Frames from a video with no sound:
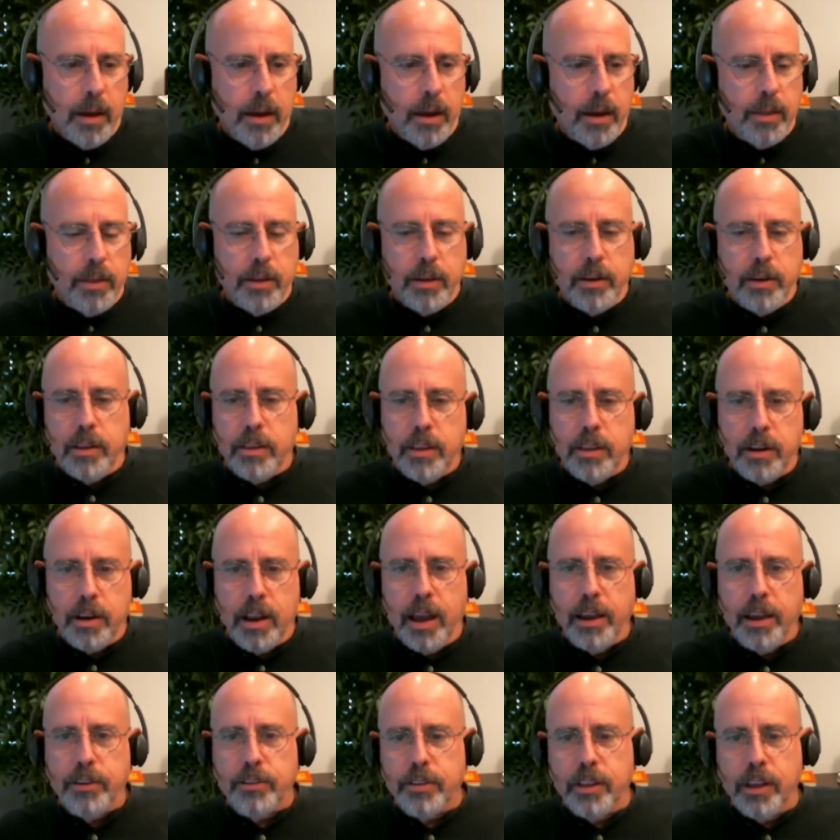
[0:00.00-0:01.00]
The
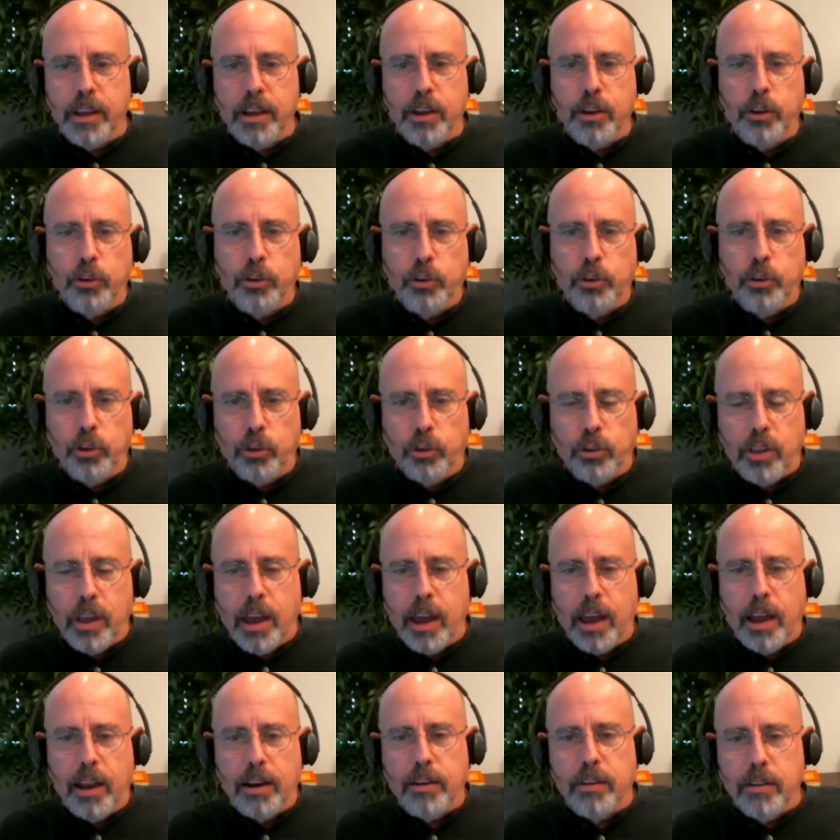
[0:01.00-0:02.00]
nice thing is
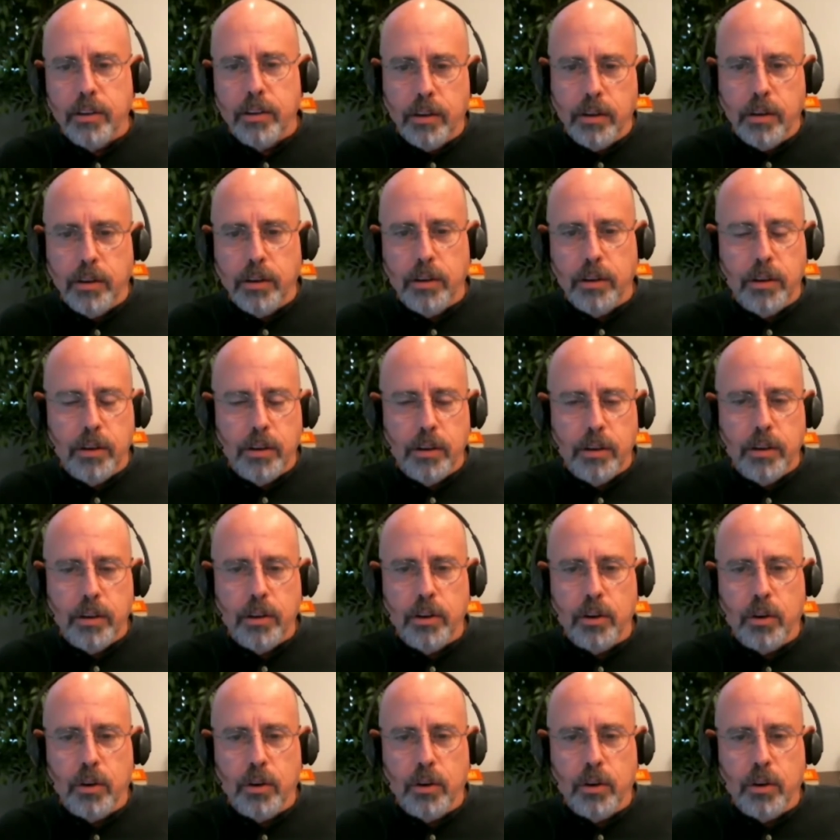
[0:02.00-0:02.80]
that you